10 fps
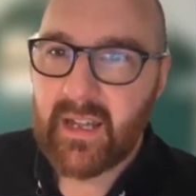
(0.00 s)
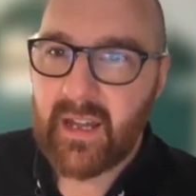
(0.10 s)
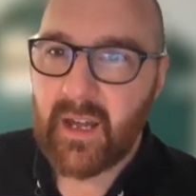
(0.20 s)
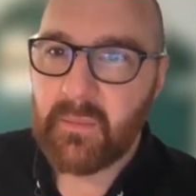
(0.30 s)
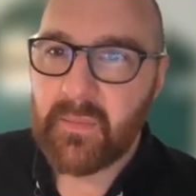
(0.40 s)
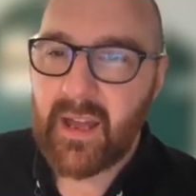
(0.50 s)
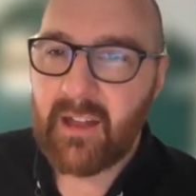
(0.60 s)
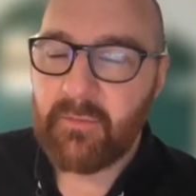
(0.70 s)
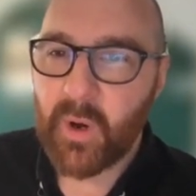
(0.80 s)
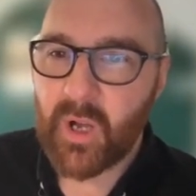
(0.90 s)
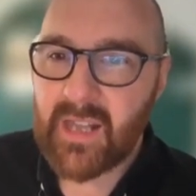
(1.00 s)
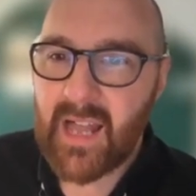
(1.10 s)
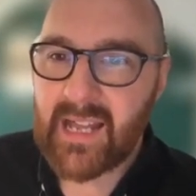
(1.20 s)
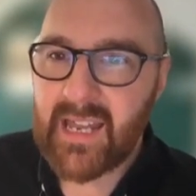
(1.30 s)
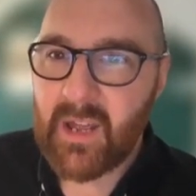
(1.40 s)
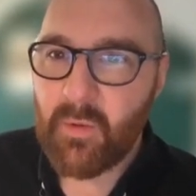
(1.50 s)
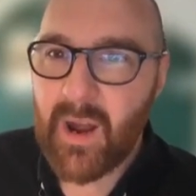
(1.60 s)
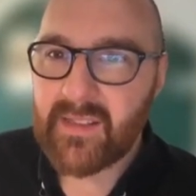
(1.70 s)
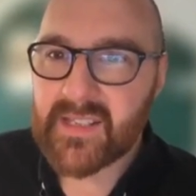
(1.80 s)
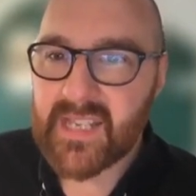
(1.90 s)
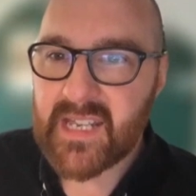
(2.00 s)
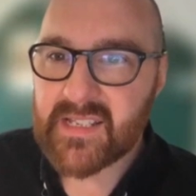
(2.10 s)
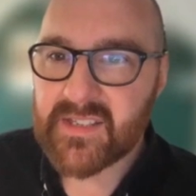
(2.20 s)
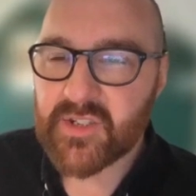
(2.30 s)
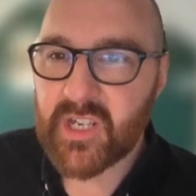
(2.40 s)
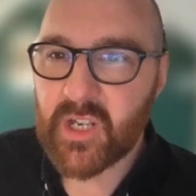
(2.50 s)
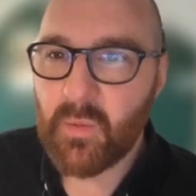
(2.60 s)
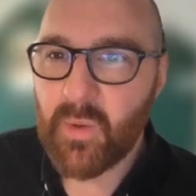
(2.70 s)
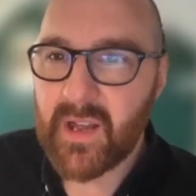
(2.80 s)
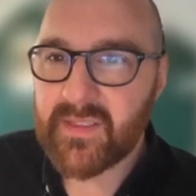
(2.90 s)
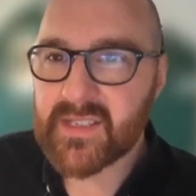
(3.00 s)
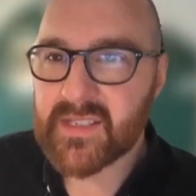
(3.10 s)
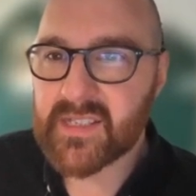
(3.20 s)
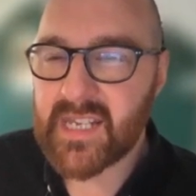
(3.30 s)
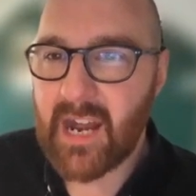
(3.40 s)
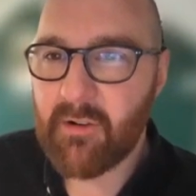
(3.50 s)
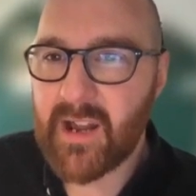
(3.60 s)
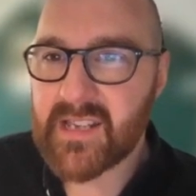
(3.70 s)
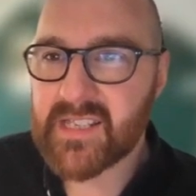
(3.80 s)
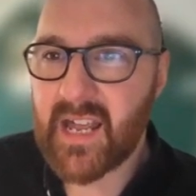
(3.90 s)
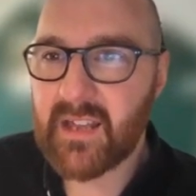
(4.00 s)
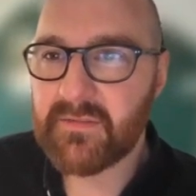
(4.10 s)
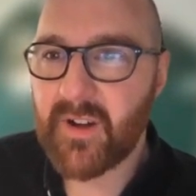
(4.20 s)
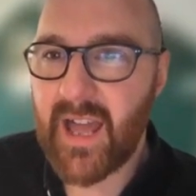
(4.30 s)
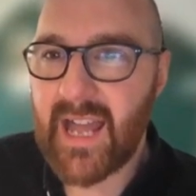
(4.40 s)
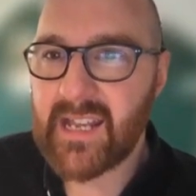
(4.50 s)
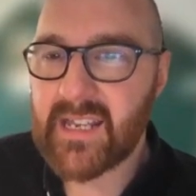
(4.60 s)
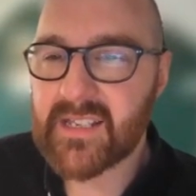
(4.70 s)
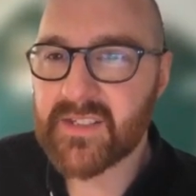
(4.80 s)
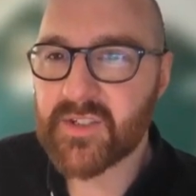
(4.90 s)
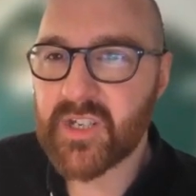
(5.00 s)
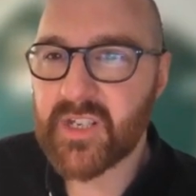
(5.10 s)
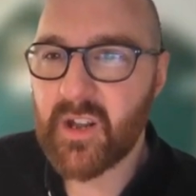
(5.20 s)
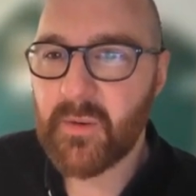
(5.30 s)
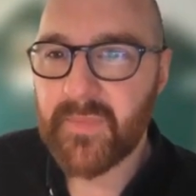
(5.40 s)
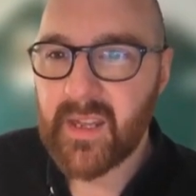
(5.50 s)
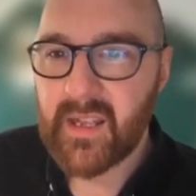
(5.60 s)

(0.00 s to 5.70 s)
I've put a line here where this hits the genome, where this TRS site for N hits the genome,